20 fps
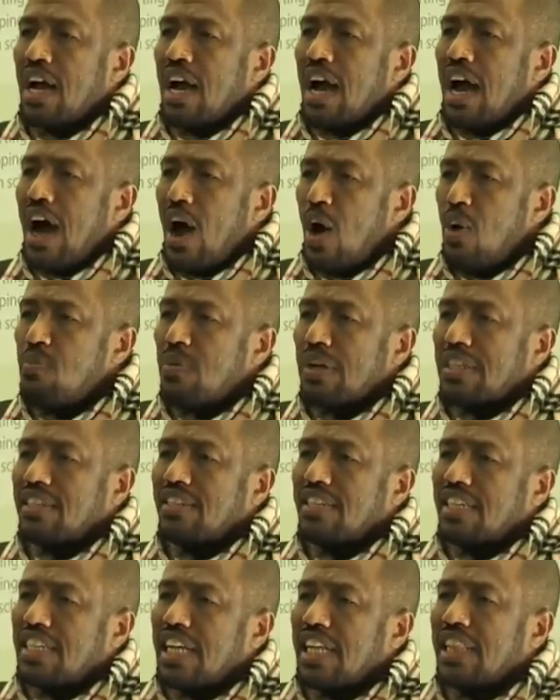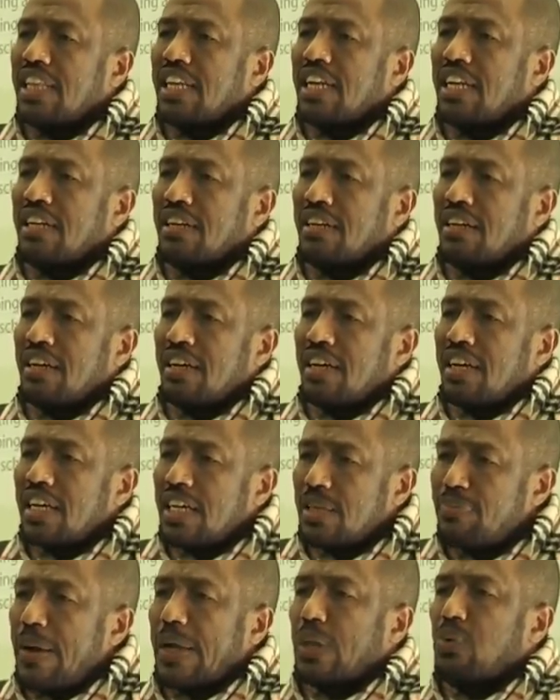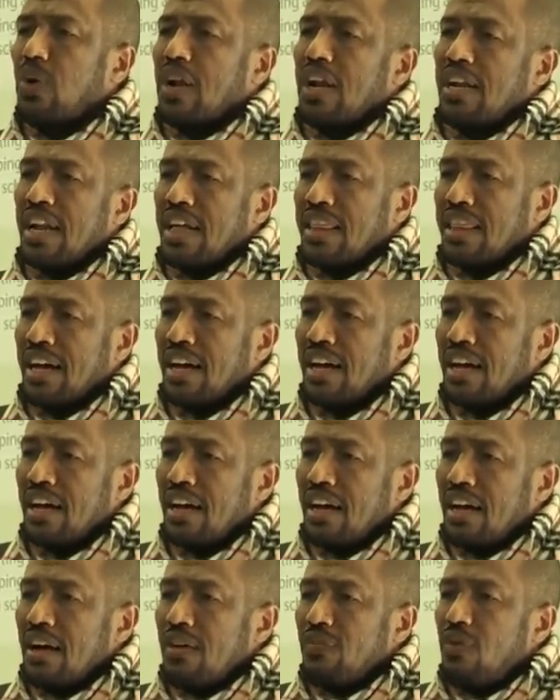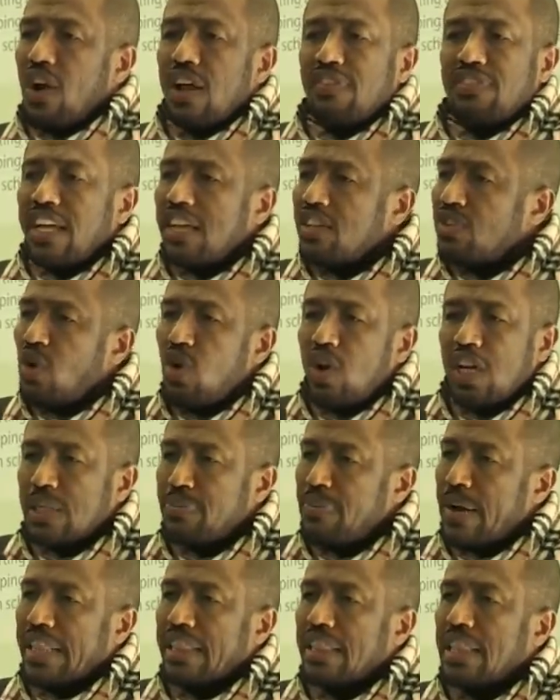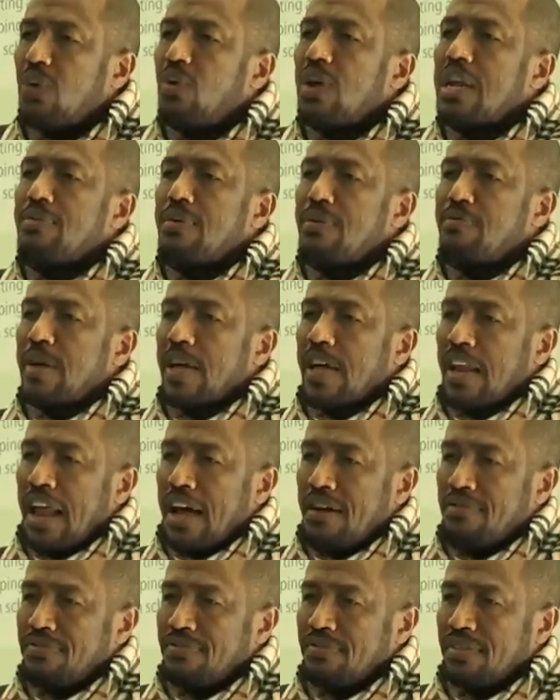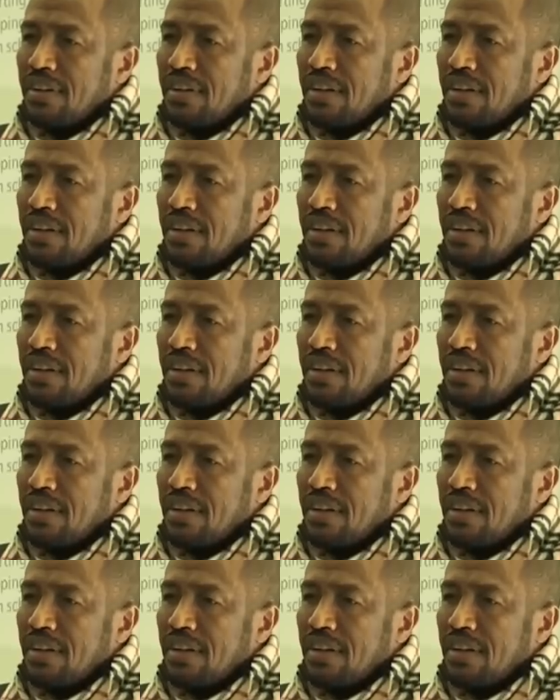how much the children respect one another. For if there is no respect, there will never be love.